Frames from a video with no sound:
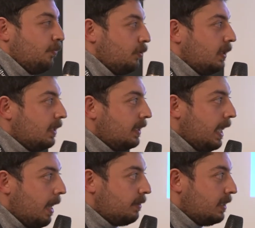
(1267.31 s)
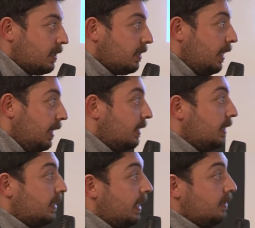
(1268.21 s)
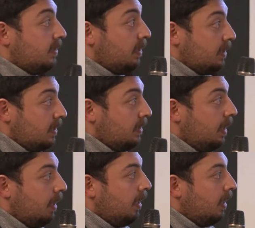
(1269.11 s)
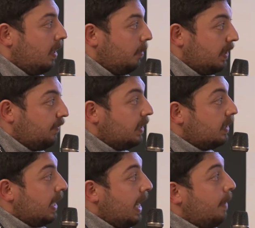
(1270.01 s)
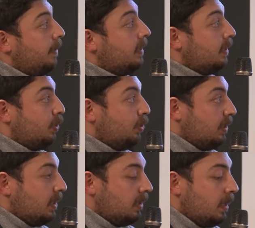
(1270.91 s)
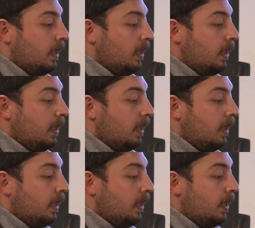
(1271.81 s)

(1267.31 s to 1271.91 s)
utility apps is creating that trust between the app and the user.